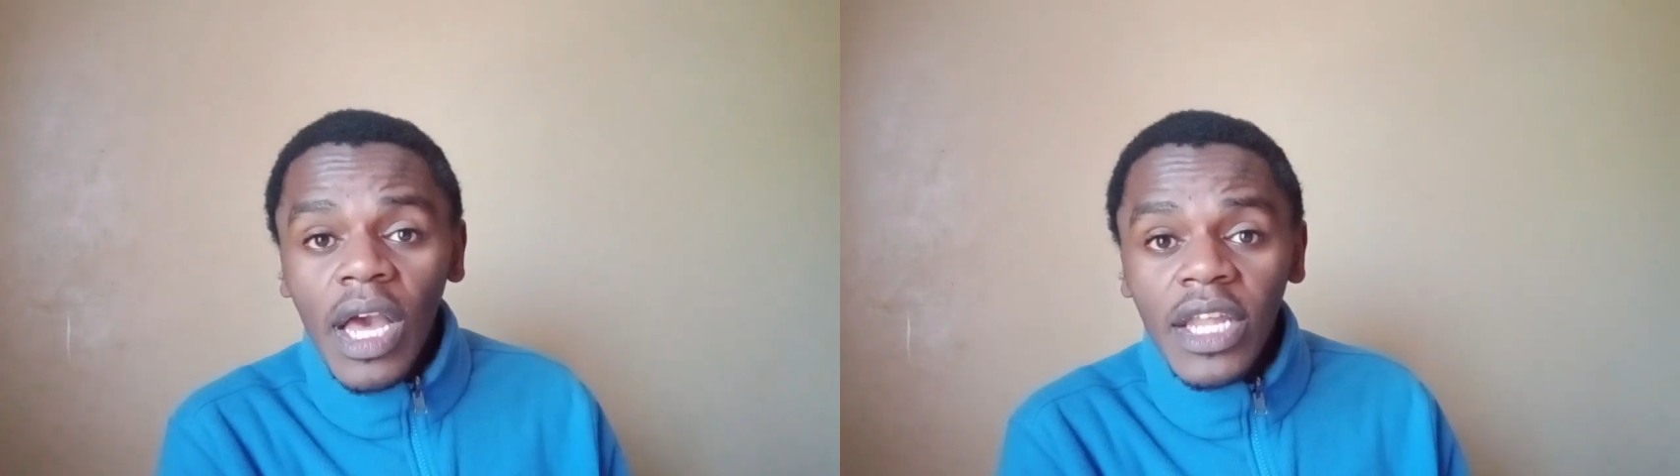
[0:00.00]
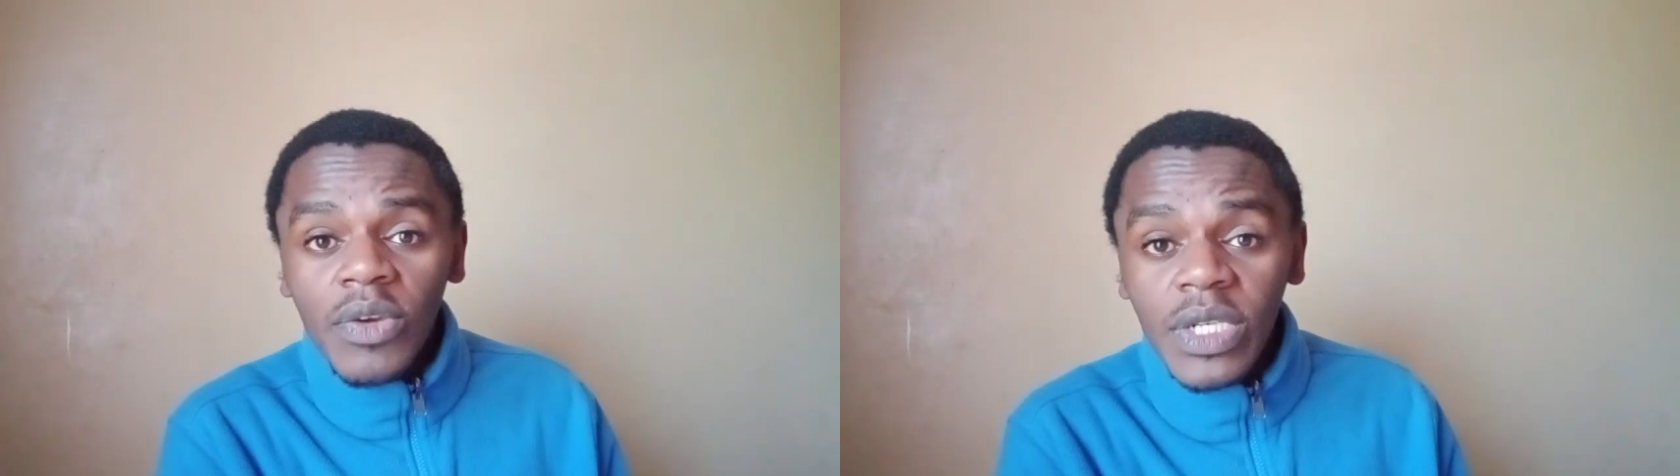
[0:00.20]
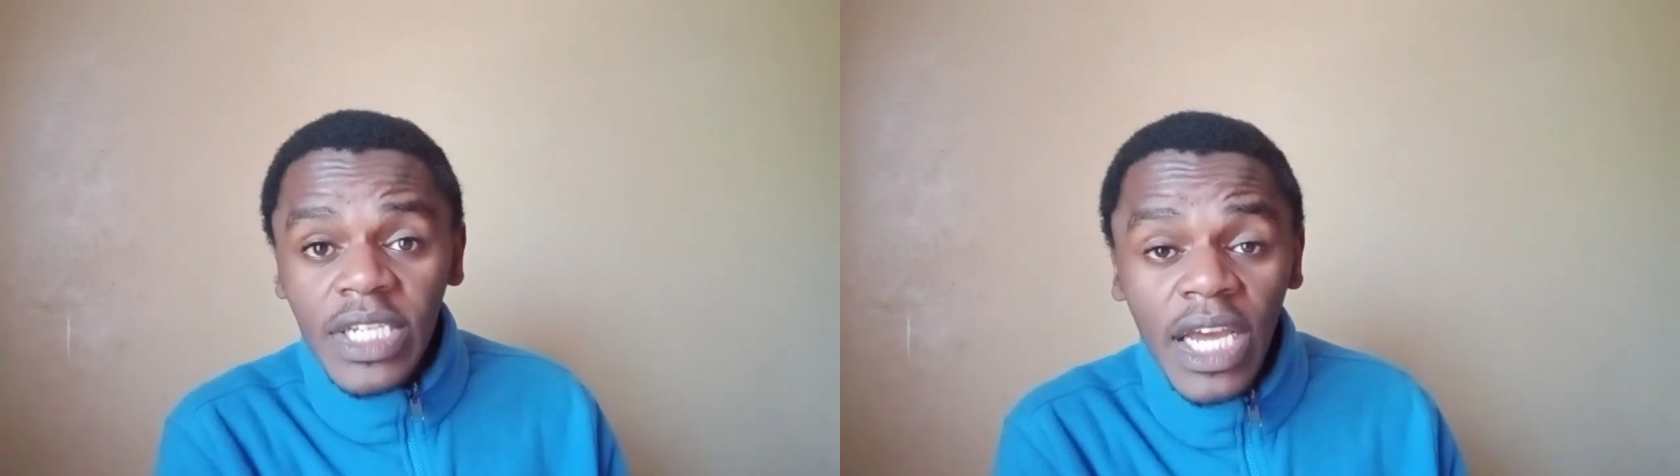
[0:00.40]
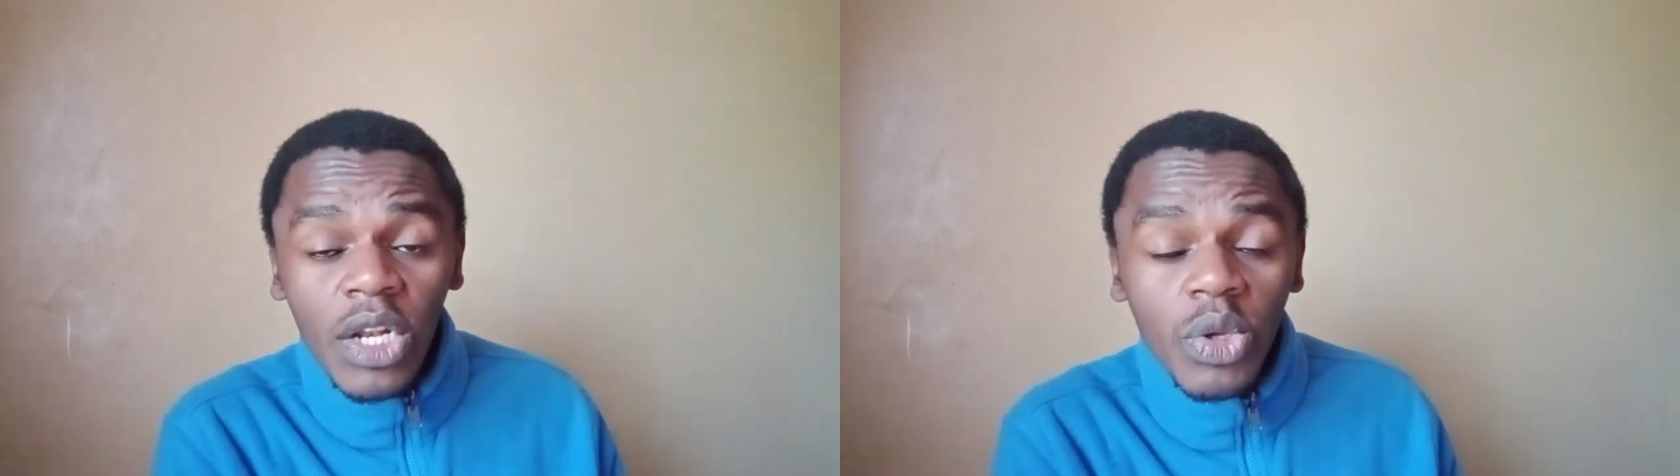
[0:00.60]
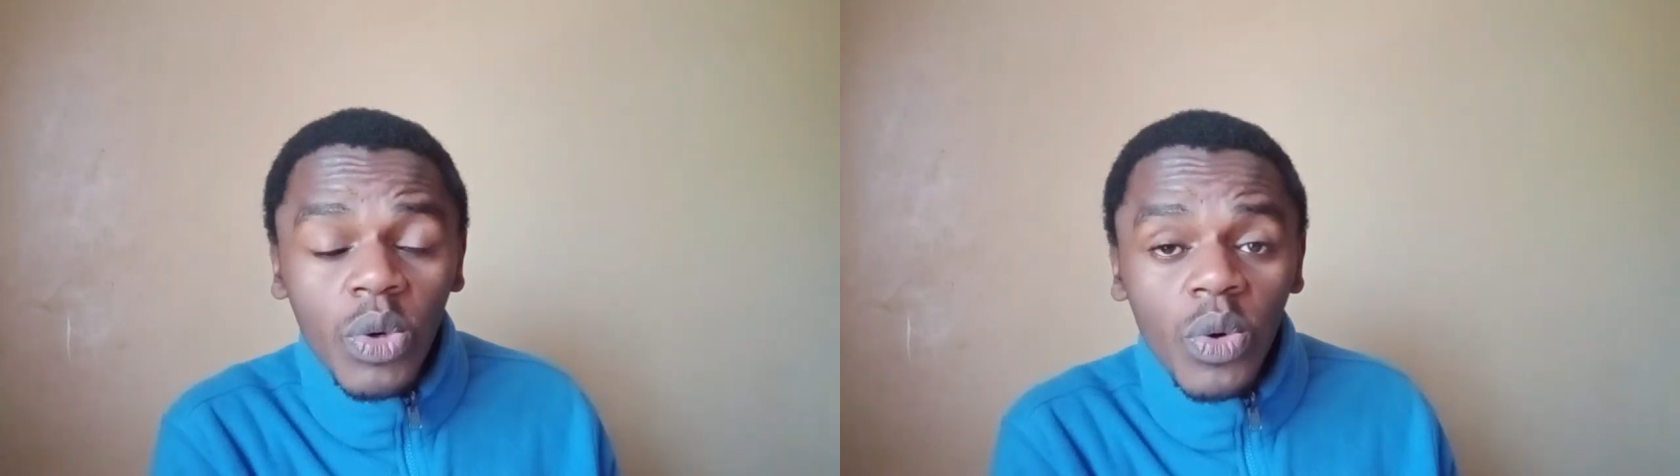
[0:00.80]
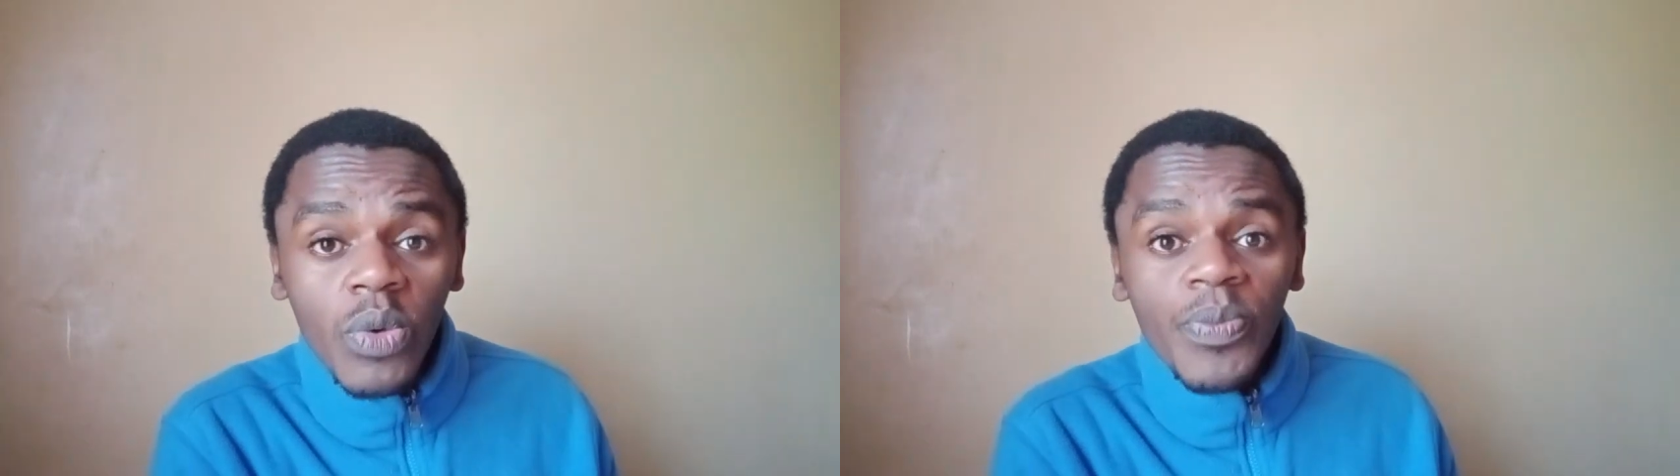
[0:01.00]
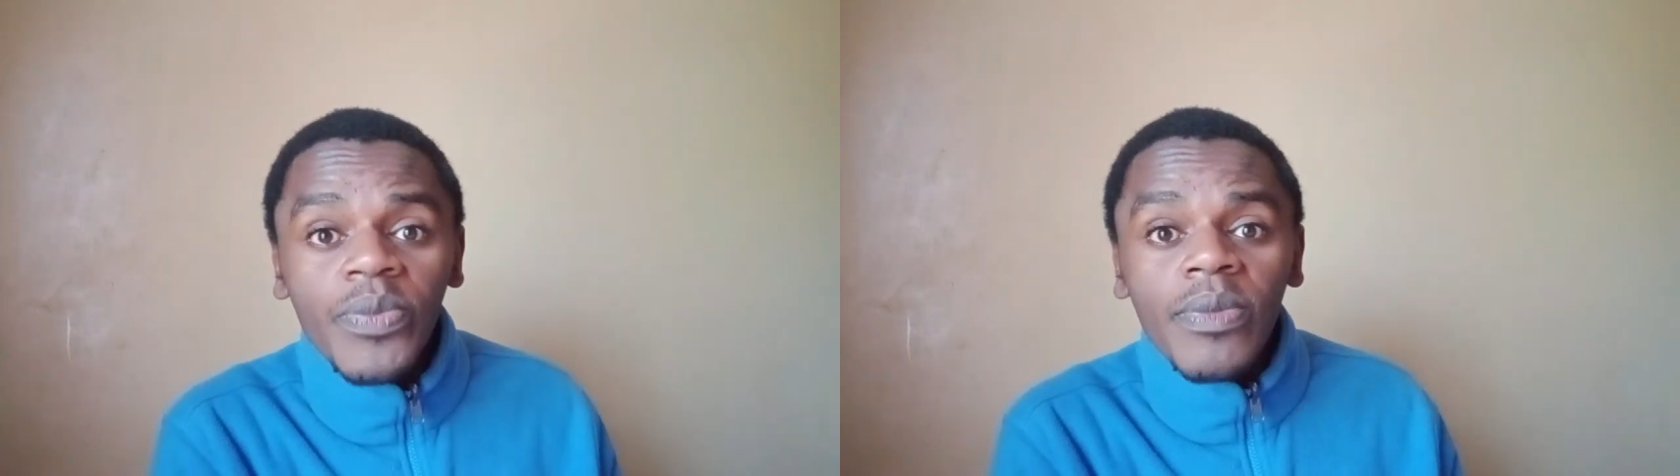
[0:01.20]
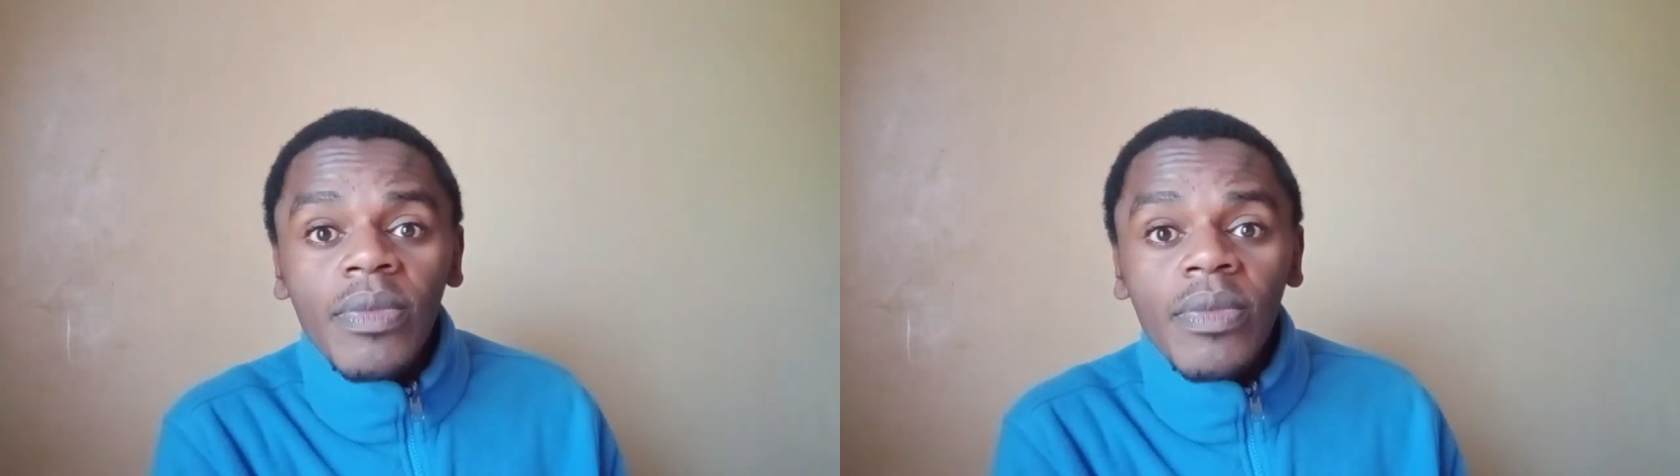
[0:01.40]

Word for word: And they will tell you,